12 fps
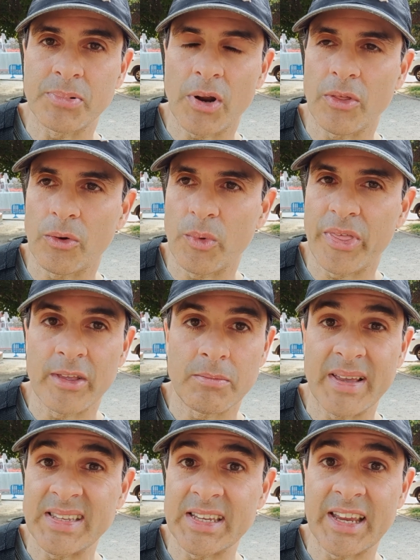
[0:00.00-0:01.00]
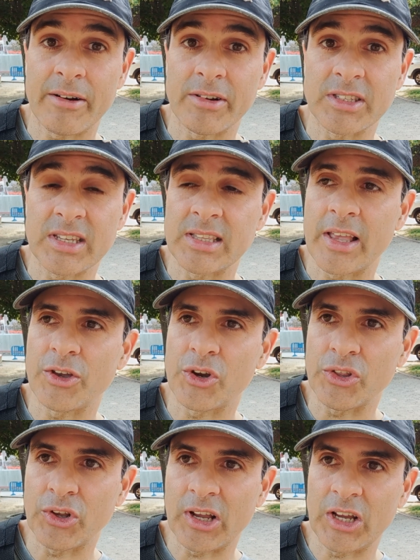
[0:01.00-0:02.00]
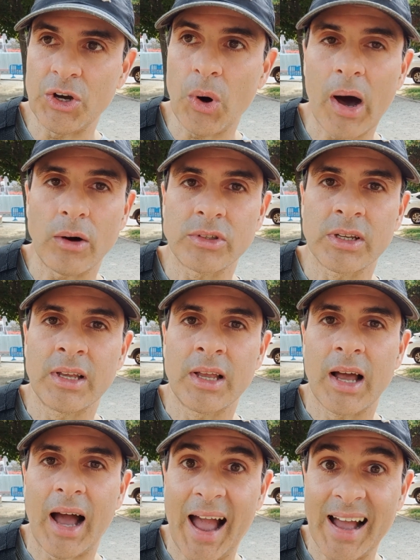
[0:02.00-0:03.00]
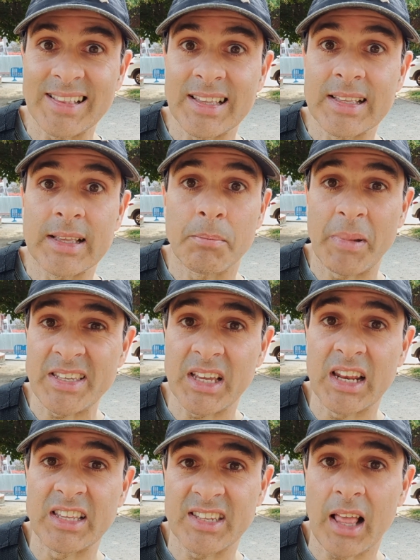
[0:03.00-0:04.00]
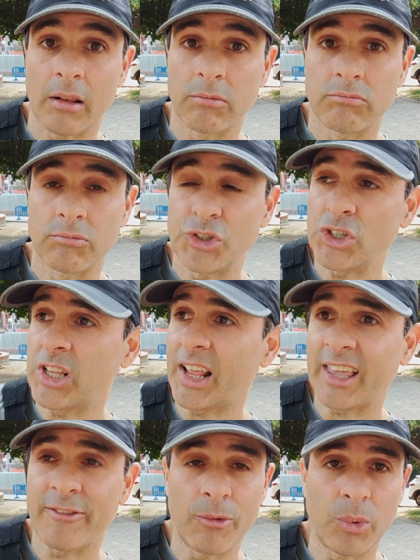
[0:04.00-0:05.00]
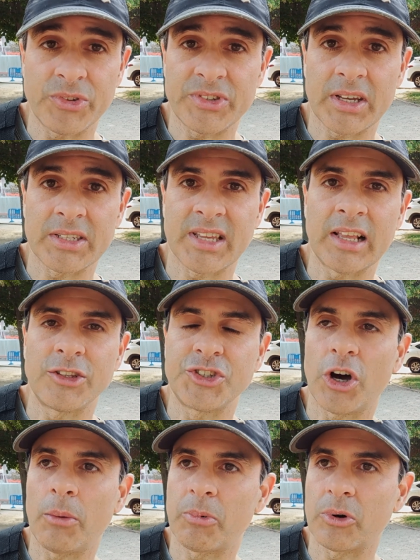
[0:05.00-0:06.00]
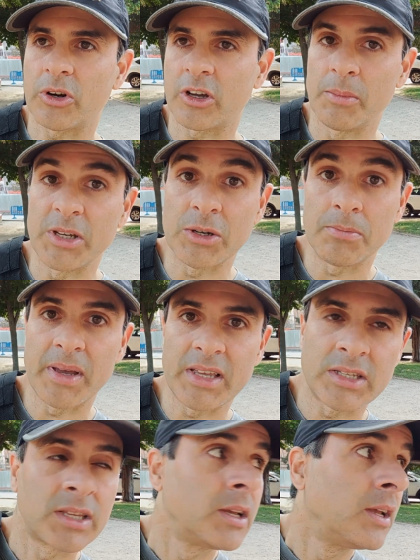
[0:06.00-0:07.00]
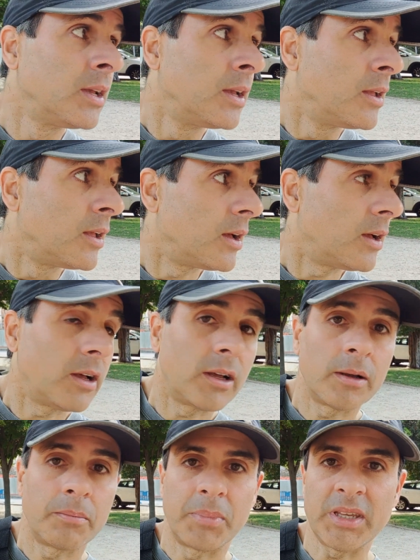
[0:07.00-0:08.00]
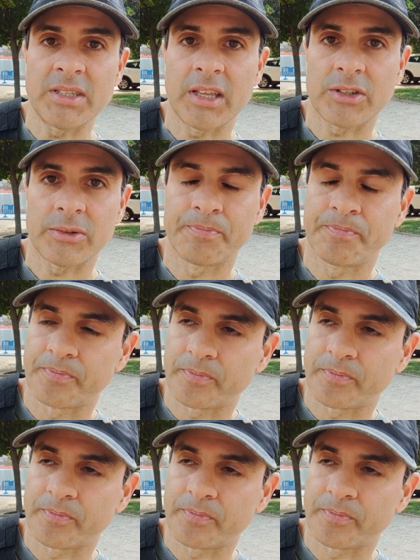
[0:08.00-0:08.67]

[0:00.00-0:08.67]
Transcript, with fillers: product with an amazing guarantee that you can go out and basically sell, just like if it was a sales job or a commission-based uh, business.